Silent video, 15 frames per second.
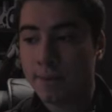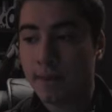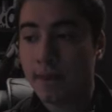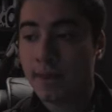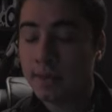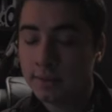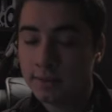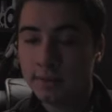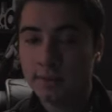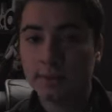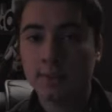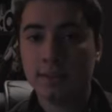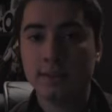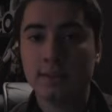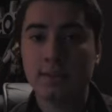And
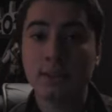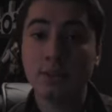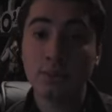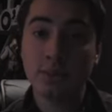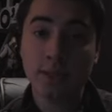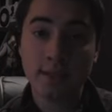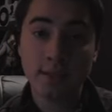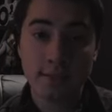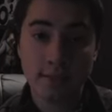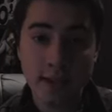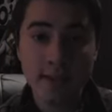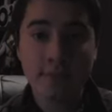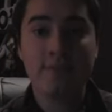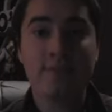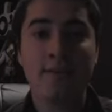since we get
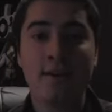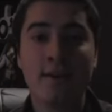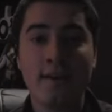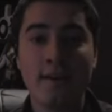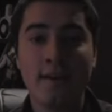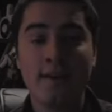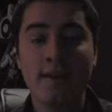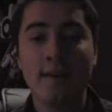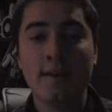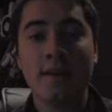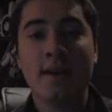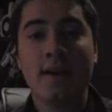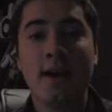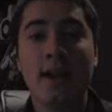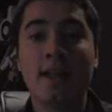that far,
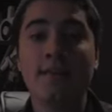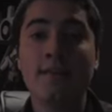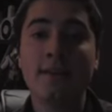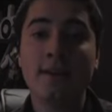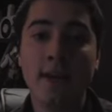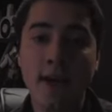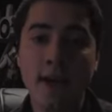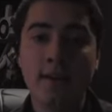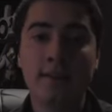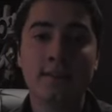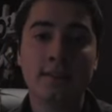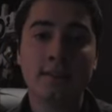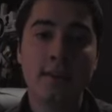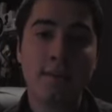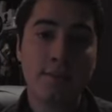I'll even add
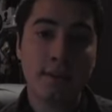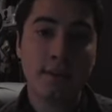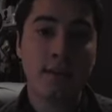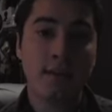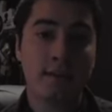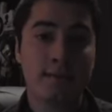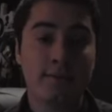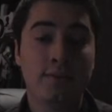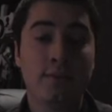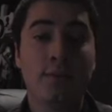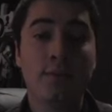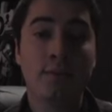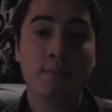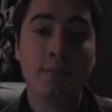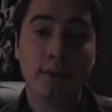an epilogue
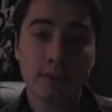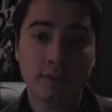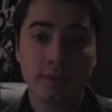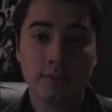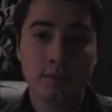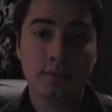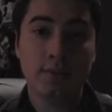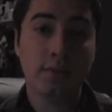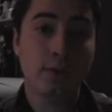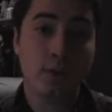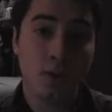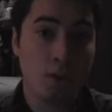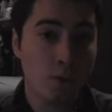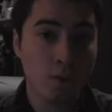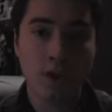for
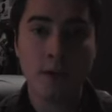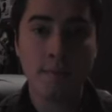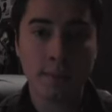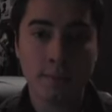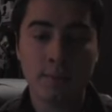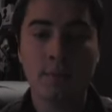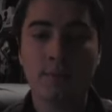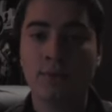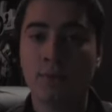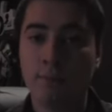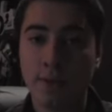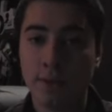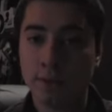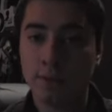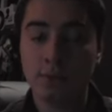the whole comic book for
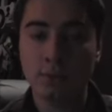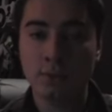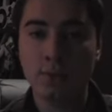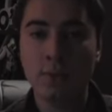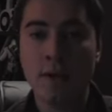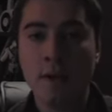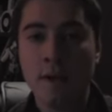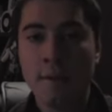part 2.